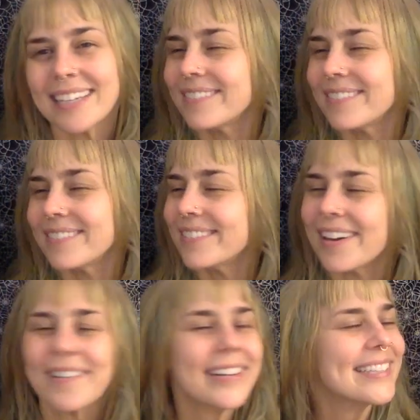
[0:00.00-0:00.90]
You
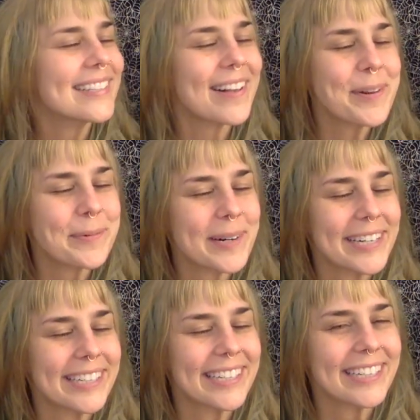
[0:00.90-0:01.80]
know it's all
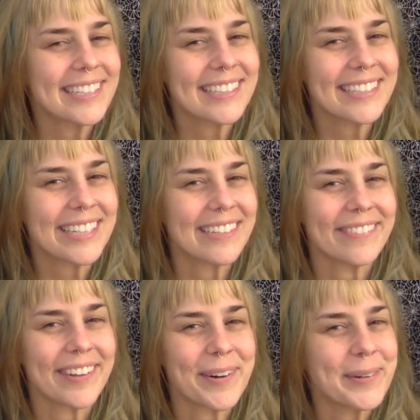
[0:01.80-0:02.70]
one. You
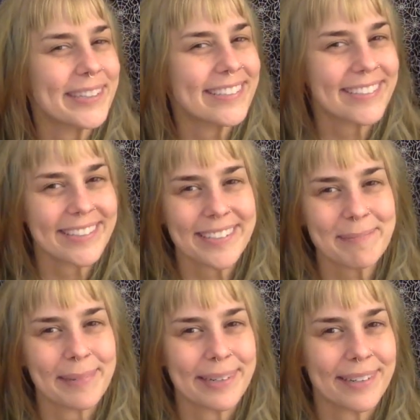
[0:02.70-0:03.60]
know it's just a
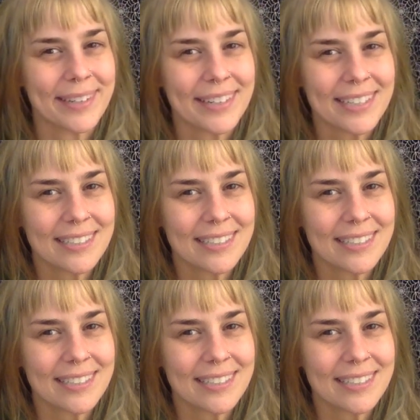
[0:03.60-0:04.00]
mirror.